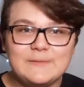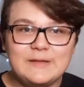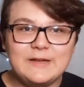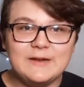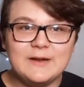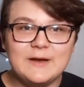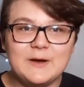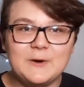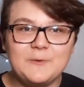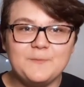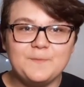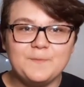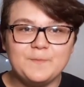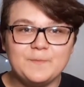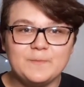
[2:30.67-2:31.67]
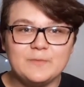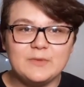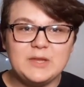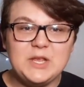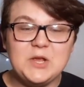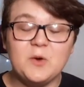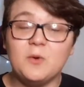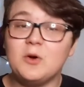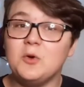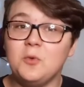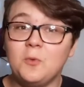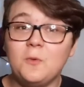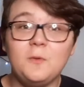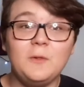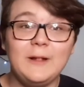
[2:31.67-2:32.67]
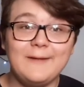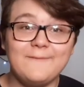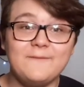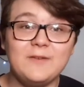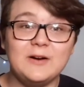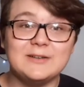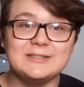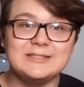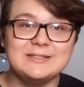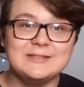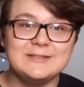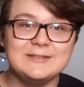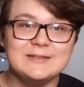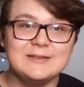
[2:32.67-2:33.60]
You know you were cool at first,